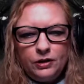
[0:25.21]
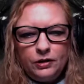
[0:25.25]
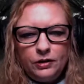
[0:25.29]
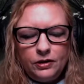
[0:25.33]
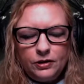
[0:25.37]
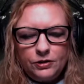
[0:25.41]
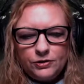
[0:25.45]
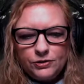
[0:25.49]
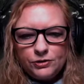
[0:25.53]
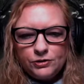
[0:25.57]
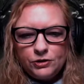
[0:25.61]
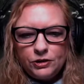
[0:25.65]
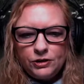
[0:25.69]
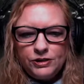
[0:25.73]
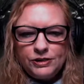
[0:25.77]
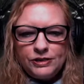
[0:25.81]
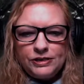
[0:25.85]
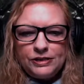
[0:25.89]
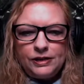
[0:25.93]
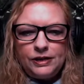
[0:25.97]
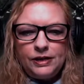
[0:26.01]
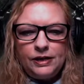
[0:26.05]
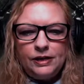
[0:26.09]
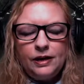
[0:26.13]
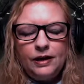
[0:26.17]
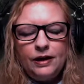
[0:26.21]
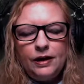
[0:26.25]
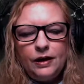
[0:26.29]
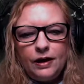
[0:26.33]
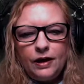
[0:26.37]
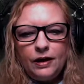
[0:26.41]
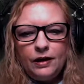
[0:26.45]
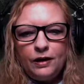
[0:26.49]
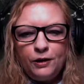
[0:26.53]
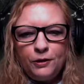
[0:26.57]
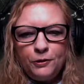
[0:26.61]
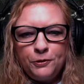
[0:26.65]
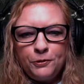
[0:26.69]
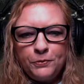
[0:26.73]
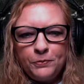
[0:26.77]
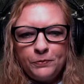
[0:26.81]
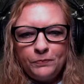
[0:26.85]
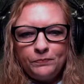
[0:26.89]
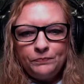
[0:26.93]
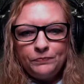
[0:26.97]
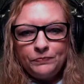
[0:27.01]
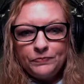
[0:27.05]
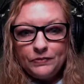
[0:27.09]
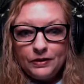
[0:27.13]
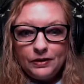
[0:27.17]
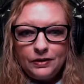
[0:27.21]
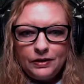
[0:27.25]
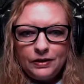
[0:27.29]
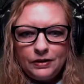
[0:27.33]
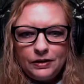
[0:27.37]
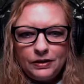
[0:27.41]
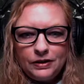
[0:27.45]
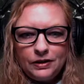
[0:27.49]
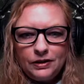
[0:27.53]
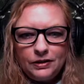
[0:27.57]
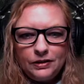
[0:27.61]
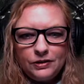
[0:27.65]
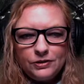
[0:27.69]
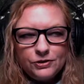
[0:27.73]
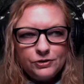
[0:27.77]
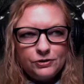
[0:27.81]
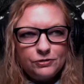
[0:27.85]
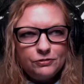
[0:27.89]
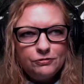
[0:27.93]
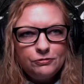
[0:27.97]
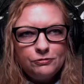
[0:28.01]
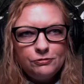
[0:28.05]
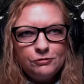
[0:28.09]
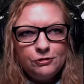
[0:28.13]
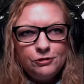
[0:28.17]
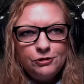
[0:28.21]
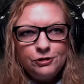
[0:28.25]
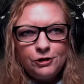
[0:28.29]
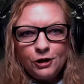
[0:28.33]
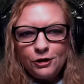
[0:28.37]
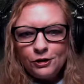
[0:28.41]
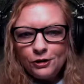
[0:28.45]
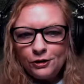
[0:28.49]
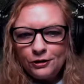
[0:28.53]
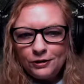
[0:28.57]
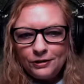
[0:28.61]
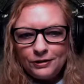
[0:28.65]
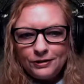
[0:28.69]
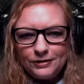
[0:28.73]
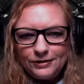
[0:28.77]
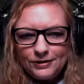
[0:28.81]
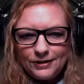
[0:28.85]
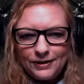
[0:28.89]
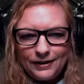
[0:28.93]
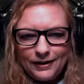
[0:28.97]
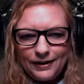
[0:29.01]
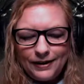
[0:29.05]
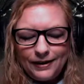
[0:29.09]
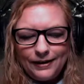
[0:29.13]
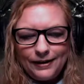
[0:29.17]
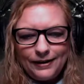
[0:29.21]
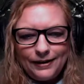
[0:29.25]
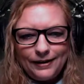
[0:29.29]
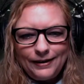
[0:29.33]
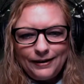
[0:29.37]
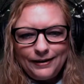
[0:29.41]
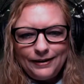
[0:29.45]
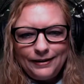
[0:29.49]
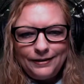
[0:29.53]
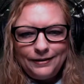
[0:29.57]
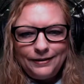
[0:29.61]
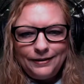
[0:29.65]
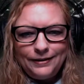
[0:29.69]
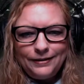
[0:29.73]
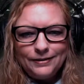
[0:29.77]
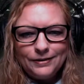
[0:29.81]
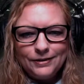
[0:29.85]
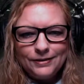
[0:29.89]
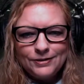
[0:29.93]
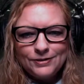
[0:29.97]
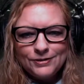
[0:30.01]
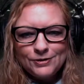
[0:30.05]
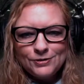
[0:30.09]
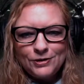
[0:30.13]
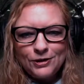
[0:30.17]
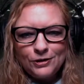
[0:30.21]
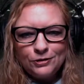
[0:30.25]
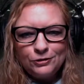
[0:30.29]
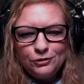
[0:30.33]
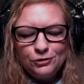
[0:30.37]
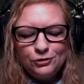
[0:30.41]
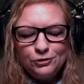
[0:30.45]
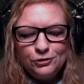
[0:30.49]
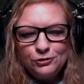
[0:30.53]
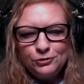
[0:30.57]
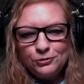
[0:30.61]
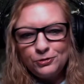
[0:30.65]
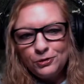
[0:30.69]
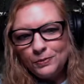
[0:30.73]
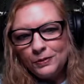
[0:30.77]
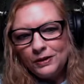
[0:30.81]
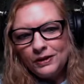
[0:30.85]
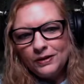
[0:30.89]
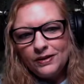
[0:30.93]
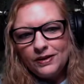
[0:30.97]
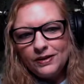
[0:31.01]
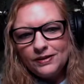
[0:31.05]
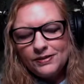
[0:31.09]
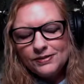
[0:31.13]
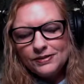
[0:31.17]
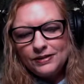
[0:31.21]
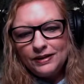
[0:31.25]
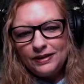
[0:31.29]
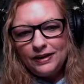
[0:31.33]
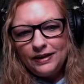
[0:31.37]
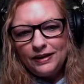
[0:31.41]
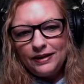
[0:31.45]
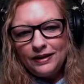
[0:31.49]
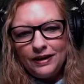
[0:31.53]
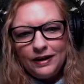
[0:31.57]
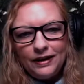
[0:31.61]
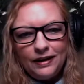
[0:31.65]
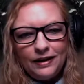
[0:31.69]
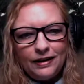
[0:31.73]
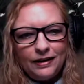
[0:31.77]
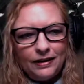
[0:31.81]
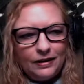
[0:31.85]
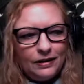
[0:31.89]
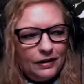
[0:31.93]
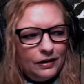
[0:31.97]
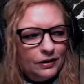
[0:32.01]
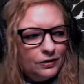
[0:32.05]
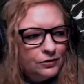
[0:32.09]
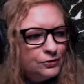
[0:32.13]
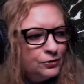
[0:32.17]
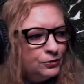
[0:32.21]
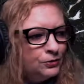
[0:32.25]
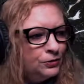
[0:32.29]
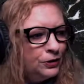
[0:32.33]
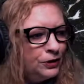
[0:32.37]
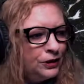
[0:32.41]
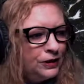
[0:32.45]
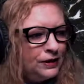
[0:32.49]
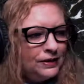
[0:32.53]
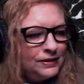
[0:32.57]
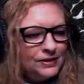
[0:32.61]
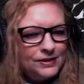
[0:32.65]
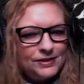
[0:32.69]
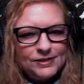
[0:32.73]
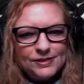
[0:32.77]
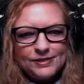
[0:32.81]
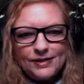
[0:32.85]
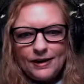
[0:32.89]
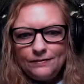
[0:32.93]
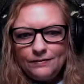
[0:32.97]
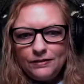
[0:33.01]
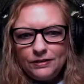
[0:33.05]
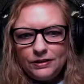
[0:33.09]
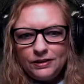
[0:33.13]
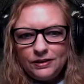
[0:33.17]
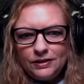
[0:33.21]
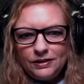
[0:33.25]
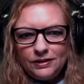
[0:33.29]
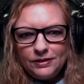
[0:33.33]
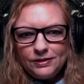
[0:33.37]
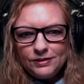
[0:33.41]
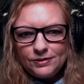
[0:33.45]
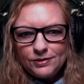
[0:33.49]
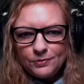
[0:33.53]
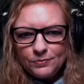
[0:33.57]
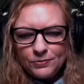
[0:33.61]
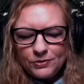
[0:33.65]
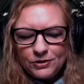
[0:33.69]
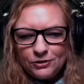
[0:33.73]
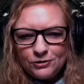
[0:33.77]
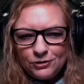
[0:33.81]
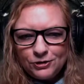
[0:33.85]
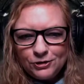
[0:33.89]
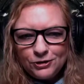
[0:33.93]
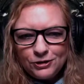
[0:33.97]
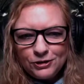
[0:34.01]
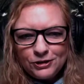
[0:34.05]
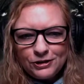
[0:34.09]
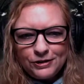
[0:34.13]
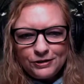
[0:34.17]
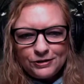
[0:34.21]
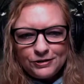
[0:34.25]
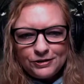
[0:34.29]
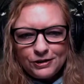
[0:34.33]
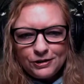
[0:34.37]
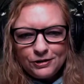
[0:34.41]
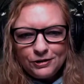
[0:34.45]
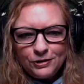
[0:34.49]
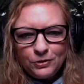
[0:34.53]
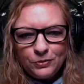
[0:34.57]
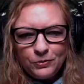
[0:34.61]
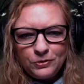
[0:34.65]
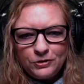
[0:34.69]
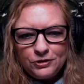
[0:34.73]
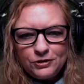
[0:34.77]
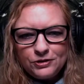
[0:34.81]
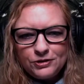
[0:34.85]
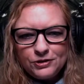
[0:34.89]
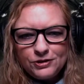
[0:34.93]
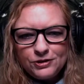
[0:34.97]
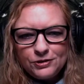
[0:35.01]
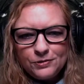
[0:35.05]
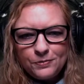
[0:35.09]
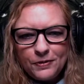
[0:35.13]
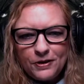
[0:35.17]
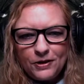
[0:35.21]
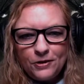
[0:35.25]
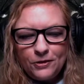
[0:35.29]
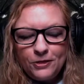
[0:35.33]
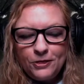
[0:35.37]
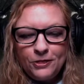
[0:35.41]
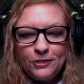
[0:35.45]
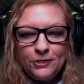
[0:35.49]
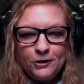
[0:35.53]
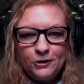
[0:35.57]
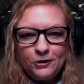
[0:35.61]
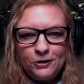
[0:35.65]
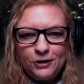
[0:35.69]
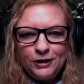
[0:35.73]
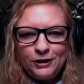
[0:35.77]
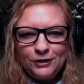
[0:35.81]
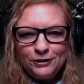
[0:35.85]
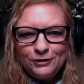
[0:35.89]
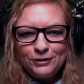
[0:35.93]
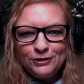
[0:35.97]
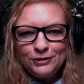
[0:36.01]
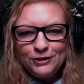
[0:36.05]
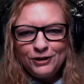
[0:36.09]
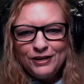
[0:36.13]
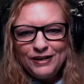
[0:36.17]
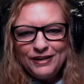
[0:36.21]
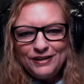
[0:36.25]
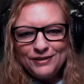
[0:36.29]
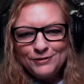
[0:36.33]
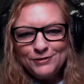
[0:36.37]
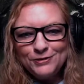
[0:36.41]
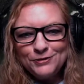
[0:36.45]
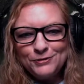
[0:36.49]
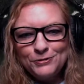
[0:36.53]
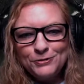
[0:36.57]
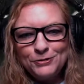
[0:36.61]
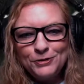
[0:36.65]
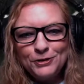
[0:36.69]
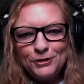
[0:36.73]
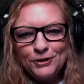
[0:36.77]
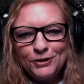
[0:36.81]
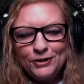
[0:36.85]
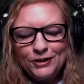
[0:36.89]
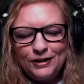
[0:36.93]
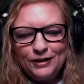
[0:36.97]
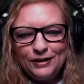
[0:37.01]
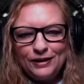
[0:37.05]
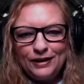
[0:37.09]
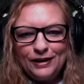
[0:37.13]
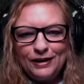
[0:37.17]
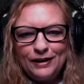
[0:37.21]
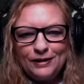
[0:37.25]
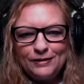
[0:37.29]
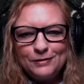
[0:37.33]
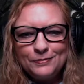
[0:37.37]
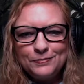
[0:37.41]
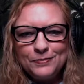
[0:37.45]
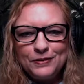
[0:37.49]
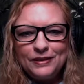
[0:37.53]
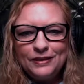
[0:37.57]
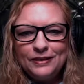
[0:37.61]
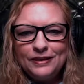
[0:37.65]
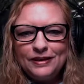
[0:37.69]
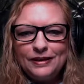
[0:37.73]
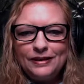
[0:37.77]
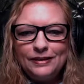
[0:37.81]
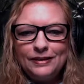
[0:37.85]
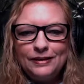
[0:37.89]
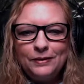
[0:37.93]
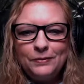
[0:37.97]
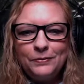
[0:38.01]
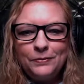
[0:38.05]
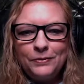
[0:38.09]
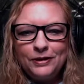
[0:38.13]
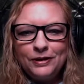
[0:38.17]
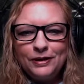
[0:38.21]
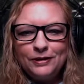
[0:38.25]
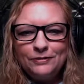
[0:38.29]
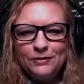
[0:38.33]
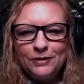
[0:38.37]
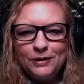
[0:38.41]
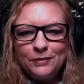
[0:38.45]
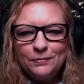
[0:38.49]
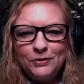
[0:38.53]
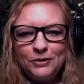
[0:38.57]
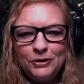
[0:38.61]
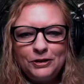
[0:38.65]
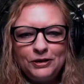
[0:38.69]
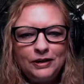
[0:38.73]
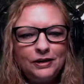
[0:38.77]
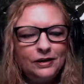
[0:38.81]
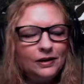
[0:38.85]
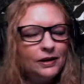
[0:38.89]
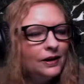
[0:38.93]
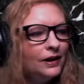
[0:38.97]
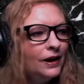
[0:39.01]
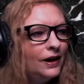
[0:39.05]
It's Christy. It is dark today. It started storming last night. It's only 70 something degrees here, which is about 30 degrees cooler than it has been lately when I've come on here.